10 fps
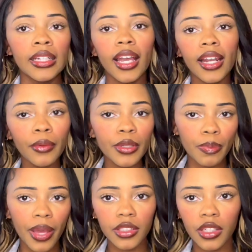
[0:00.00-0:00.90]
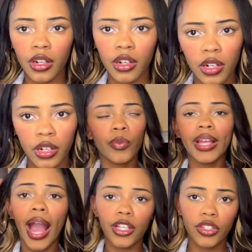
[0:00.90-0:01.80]
And I respected her
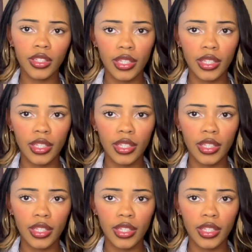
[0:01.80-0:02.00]
reaction to